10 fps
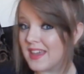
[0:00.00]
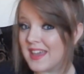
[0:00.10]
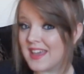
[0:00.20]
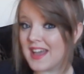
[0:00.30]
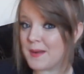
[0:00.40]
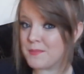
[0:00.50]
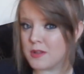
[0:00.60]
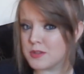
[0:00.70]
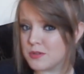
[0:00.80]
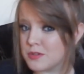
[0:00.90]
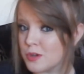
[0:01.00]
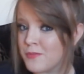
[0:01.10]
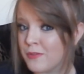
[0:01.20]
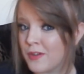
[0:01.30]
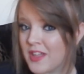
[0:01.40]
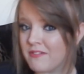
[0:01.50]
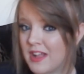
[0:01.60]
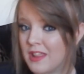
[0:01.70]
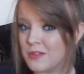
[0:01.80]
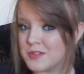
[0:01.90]
I'm not too sure if I've got that
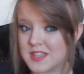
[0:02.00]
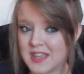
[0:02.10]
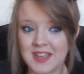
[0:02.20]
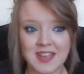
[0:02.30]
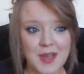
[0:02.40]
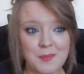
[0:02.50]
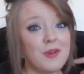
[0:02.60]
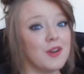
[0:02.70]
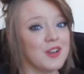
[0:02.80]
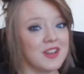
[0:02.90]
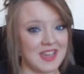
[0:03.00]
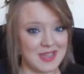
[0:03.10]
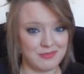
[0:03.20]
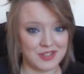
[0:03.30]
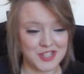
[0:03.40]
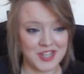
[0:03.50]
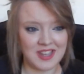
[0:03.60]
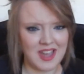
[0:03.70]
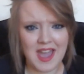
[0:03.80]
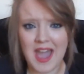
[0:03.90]
right, Lucy, but
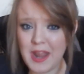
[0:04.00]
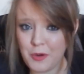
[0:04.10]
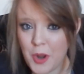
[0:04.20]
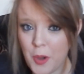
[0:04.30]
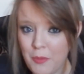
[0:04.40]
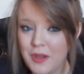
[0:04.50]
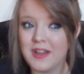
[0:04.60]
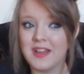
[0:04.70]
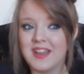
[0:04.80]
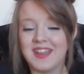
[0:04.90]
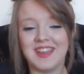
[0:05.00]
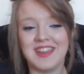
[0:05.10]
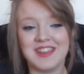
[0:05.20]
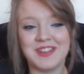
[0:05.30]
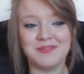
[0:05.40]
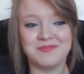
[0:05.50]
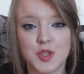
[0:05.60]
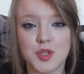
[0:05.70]
Cambridgeshire, I don't know.